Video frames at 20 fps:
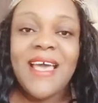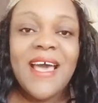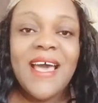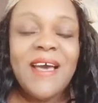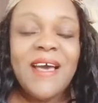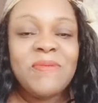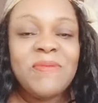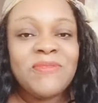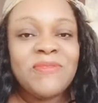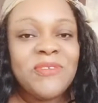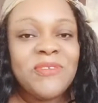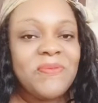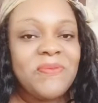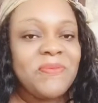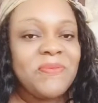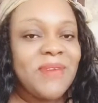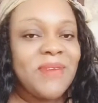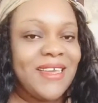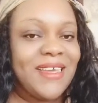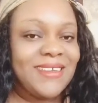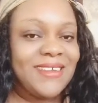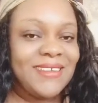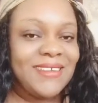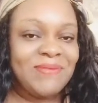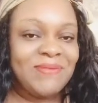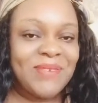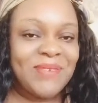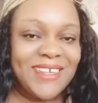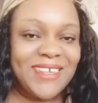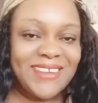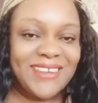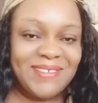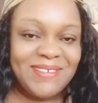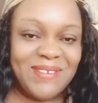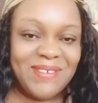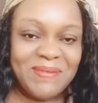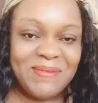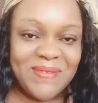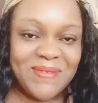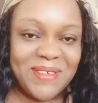Um, don't mind my,
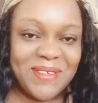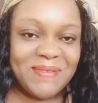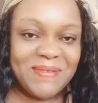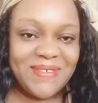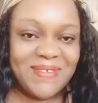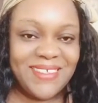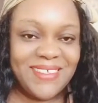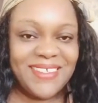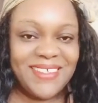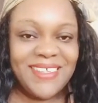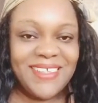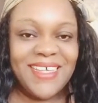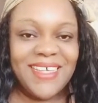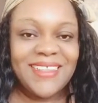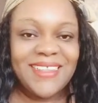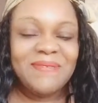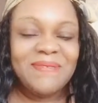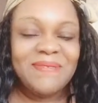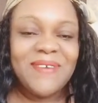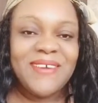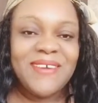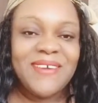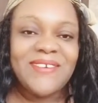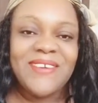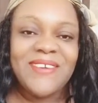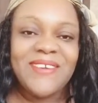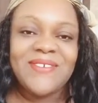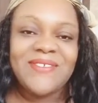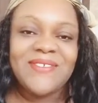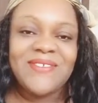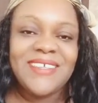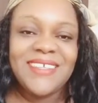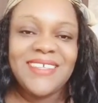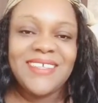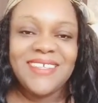my baby at the background.